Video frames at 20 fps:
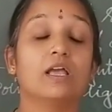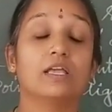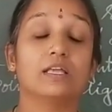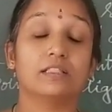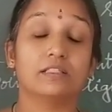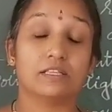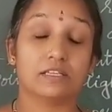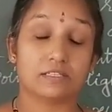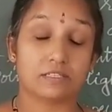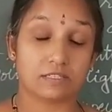
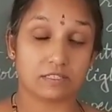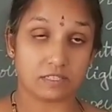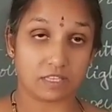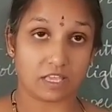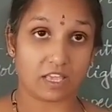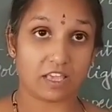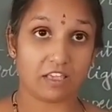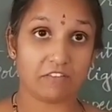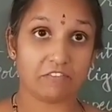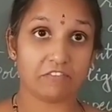In the
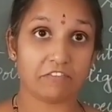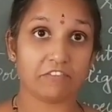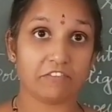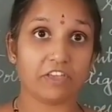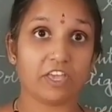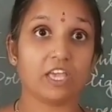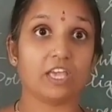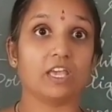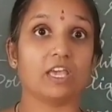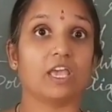same
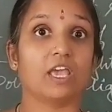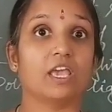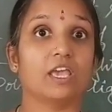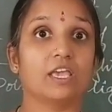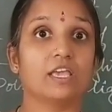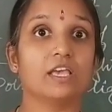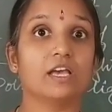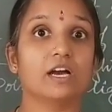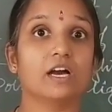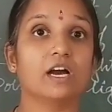way,
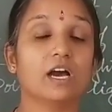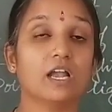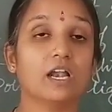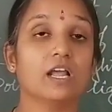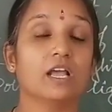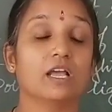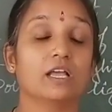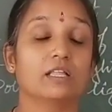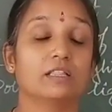here